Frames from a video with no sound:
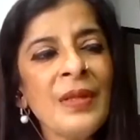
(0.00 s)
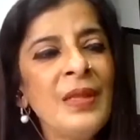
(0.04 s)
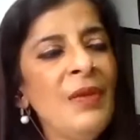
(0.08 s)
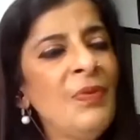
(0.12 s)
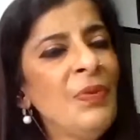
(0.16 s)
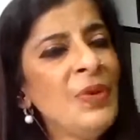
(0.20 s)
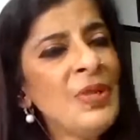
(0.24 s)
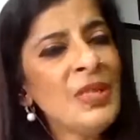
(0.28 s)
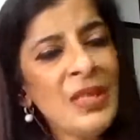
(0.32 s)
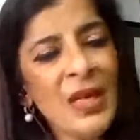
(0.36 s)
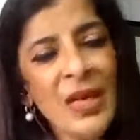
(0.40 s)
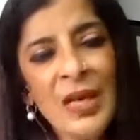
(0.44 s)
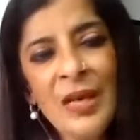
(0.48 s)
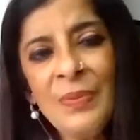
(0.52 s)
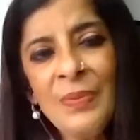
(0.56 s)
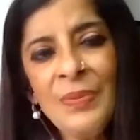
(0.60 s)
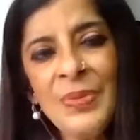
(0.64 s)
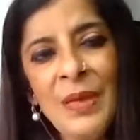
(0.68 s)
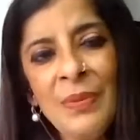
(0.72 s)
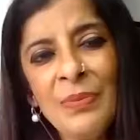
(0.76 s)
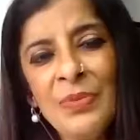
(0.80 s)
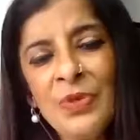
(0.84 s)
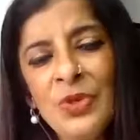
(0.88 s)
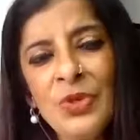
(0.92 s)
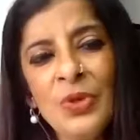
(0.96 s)
there were times
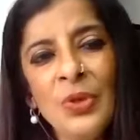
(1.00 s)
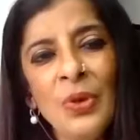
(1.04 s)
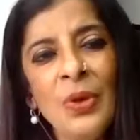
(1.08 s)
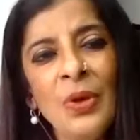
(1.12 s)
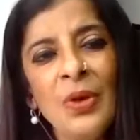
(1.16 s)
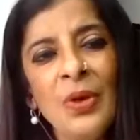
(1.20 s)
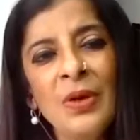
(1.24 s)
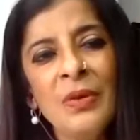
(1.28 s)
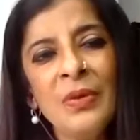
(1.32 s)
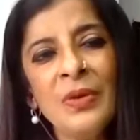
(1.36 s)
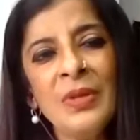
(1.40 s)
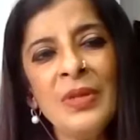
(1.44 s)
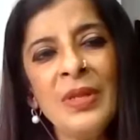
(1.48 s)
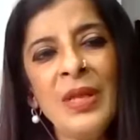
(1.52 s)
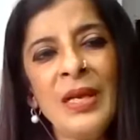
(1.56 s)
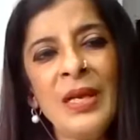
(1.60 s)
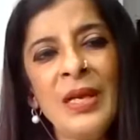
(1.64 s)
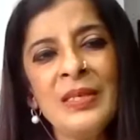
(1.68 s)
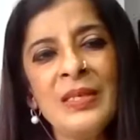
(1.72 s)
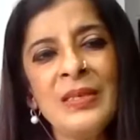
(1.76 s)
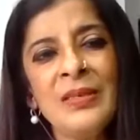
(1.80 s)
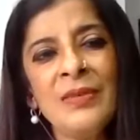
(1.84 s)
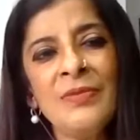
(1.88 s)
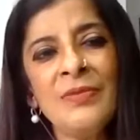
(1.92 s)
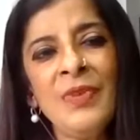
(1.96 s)
I'm sure
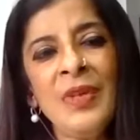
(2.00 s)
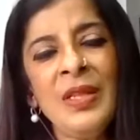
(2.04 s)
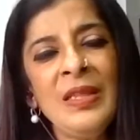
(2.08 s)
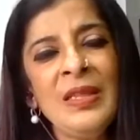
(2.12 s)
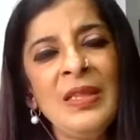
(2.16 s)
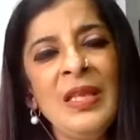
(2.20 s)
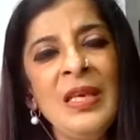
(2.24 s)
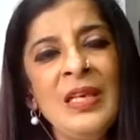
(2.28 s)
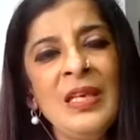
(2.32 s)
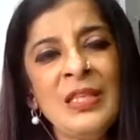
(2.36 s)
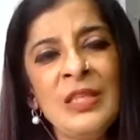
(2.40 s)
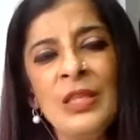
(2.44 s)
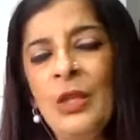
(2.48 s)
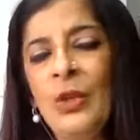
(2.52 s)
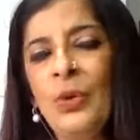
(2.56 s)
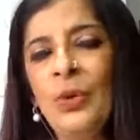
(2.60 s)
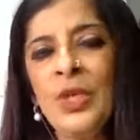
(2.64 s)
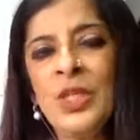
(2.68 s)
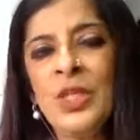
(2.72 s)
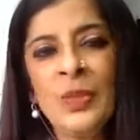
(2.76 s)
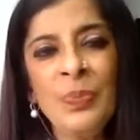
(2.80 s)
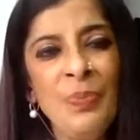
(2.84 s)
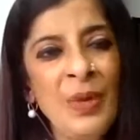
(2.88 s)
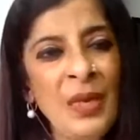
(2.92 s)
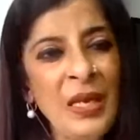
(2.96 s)
that when things
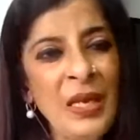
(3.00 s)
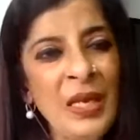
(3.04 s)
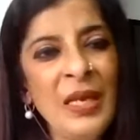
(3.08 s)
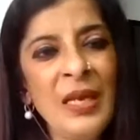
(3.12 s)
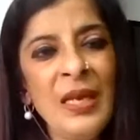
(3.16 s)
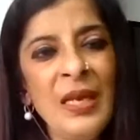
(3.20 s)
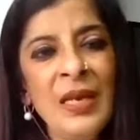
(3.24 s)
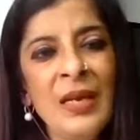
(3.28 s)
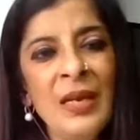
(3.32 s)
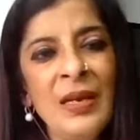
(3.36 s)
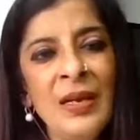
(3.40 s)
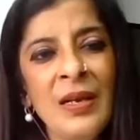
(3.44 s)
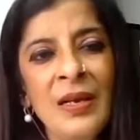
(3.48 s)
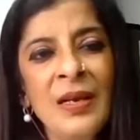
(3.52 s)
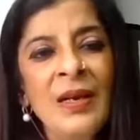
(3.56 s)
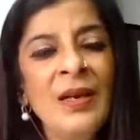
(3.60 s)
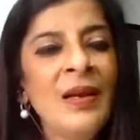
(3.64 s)
looked bleak,